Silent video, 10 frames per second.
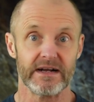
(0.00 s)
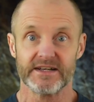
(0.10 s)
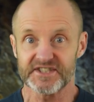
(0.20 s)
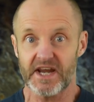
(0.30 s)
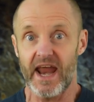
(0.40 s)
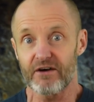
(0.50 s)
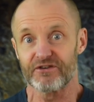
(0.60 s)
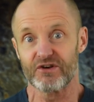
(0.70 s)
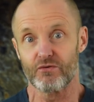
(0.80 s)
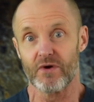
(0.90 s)

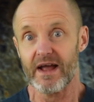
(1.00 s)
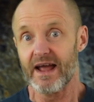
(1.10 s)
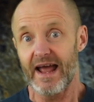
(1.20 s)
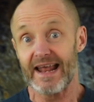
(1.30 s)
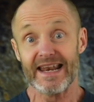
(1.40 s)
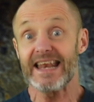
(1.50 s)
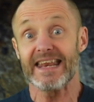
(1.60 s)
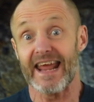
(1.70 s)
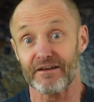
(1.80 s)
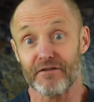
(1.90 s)
Scared to
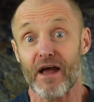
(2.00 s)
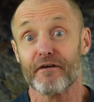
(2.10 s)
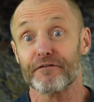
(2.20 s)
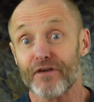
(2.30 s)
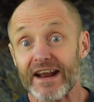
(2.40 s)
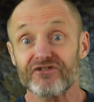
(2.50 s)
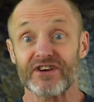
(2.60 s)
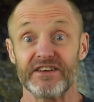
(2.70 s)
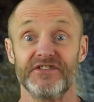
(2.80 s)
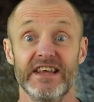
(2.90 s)
alienate
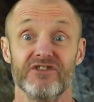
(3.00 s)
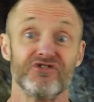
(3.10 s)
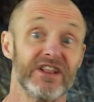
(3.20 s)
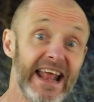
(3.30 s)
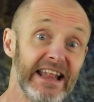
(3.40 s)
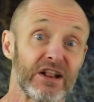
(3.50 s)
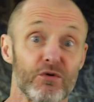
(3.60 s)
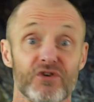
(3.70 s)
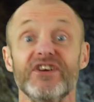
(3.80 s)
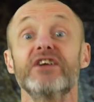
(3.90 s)
franchisees,
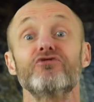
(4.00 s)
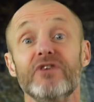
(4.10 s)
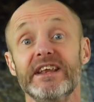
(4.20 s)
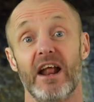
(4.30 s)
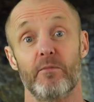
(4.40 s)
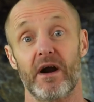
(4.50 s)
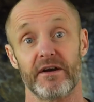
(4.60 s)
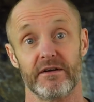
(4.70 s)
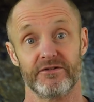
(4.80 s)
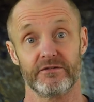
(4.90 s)
landlords, and retail
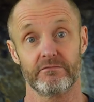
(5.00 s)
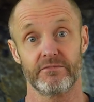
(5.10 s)
partners.